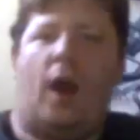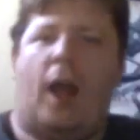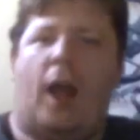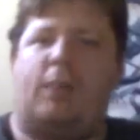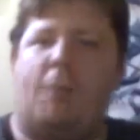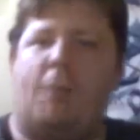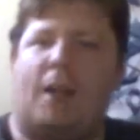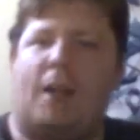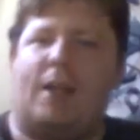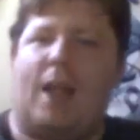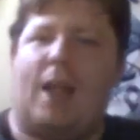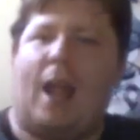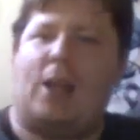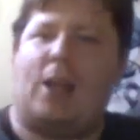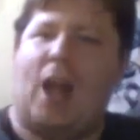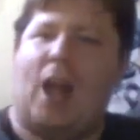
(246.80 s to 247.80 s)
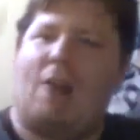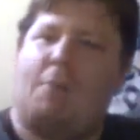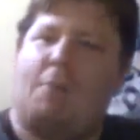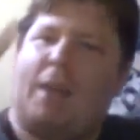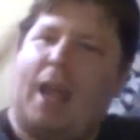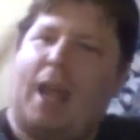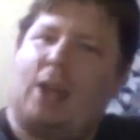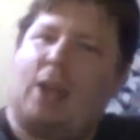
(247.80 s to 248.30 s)
expect Yang to have a
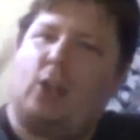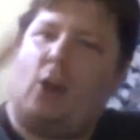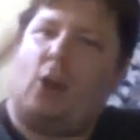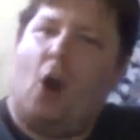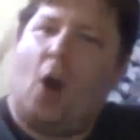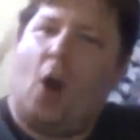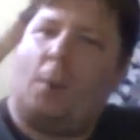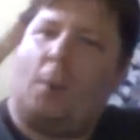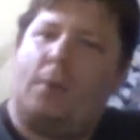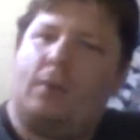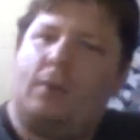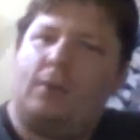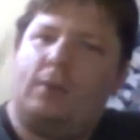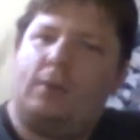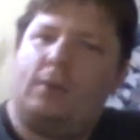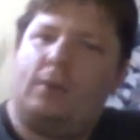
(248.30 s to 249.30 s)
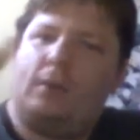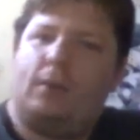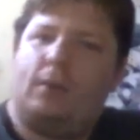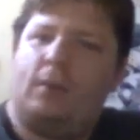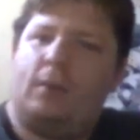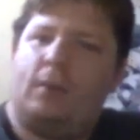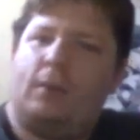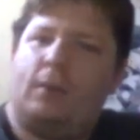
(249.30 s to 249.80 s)
mechanical arm.
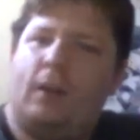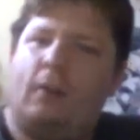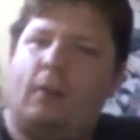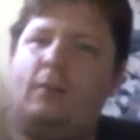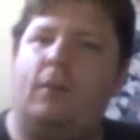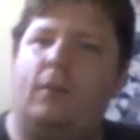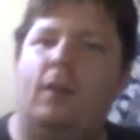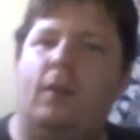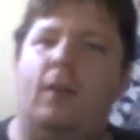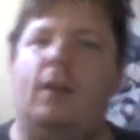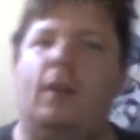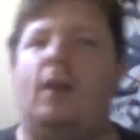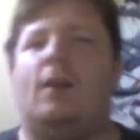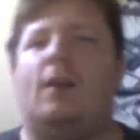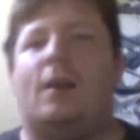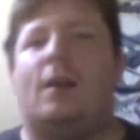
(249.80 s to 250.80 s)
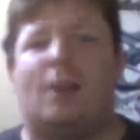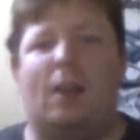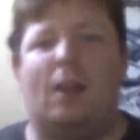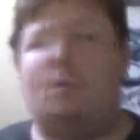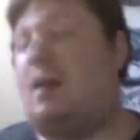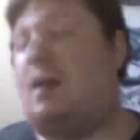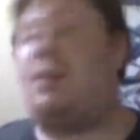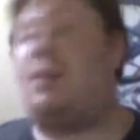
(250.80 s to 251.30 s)
That's
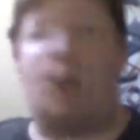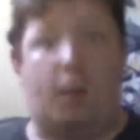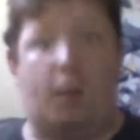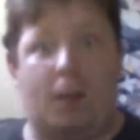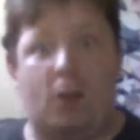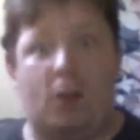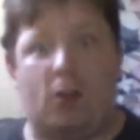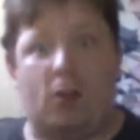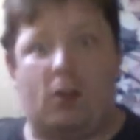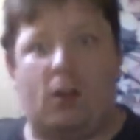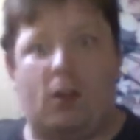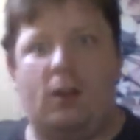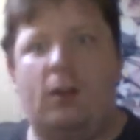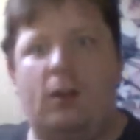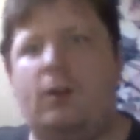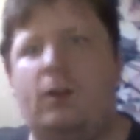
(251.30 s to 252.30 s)
gonna be interesting.